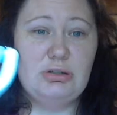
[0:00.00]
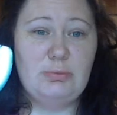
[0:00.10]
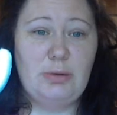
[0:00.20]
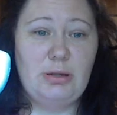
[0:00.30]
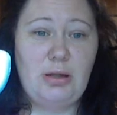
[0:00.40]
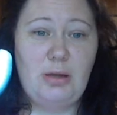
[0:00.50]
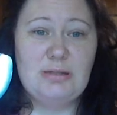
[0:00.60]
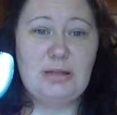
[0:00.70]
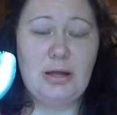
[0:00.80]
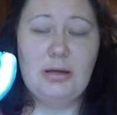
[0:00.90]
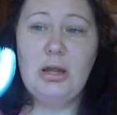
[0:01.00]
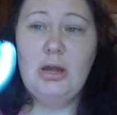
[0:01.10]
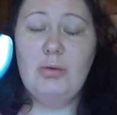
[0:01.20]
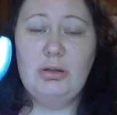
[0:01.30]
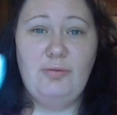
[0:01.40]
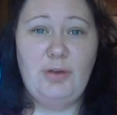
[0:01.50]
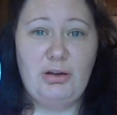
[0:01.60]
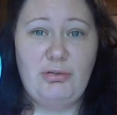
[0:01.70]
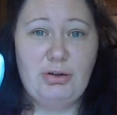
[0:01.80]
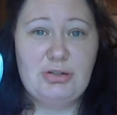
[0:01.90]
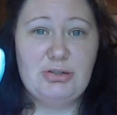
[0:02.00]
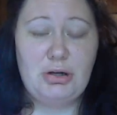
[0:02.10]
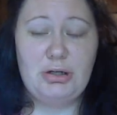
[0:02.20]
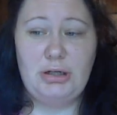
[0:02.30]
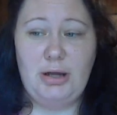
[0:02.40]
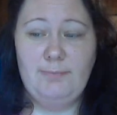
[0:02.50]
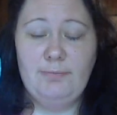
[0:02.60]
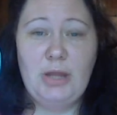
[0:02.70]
is what comes on when you very first turn it on.